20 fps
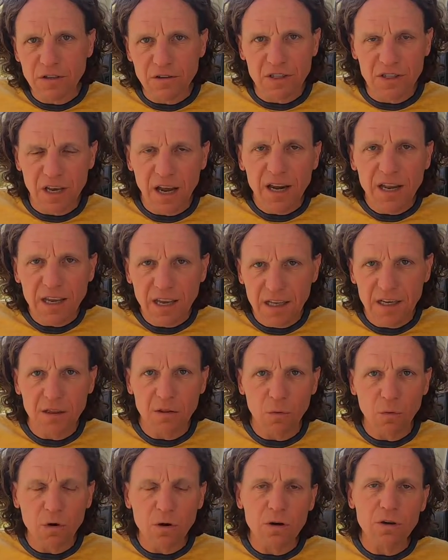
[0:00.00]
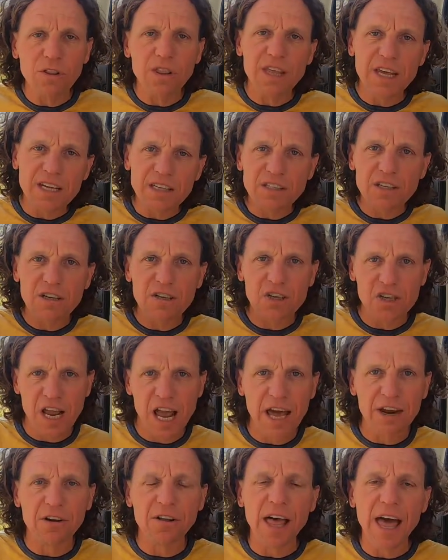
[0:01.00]
you're studying in in the world, this
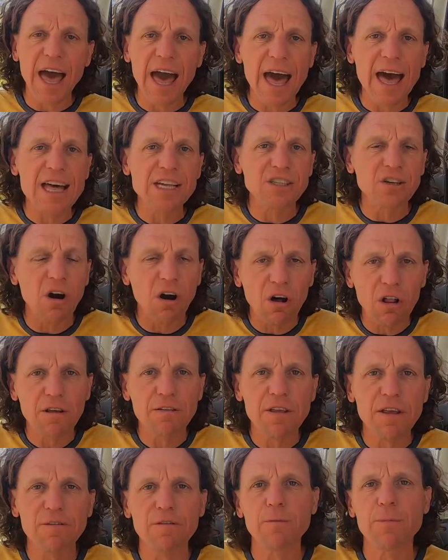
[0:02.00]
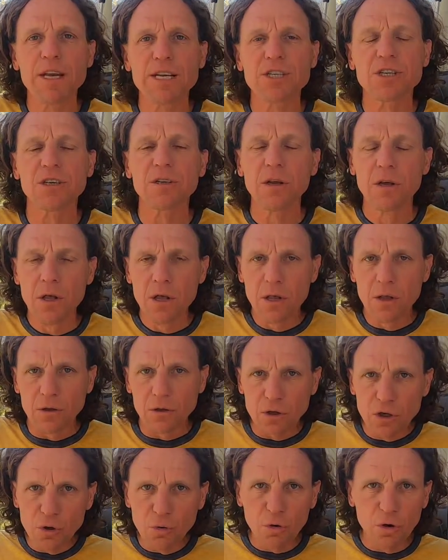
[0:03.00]
channel has all of the information
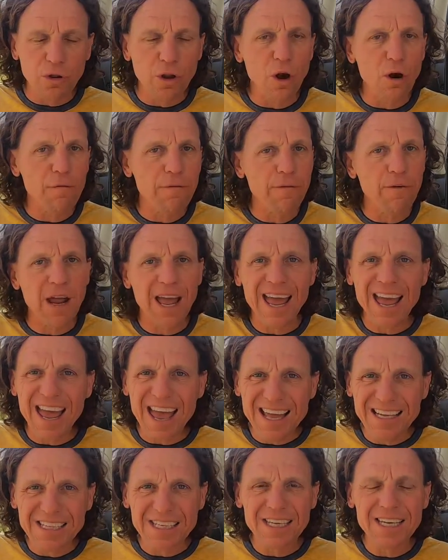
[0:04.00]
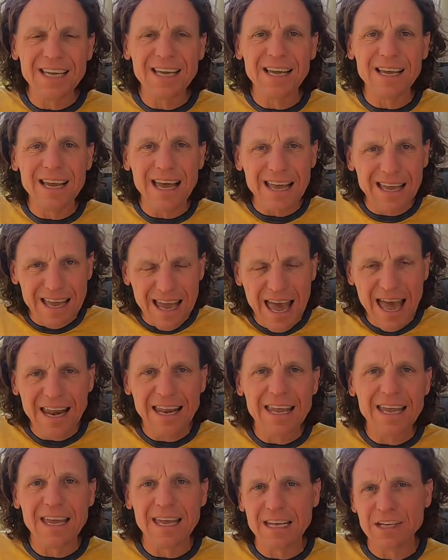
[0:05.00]
you will know for any,
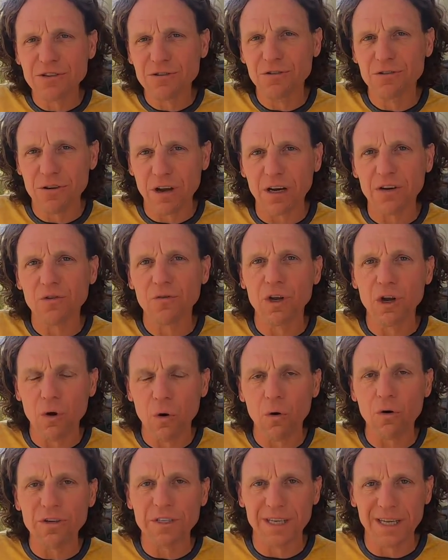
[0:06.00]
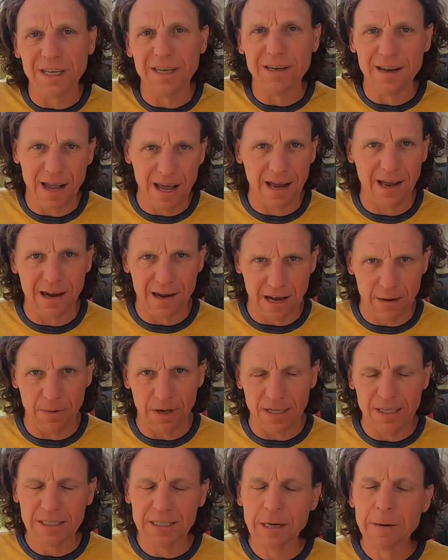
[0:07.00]
any introductory course in
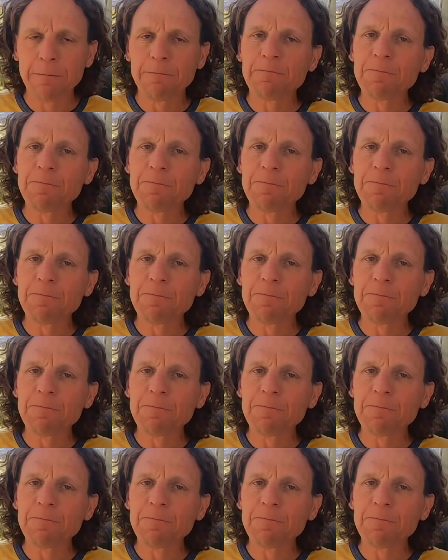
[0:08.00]
economics.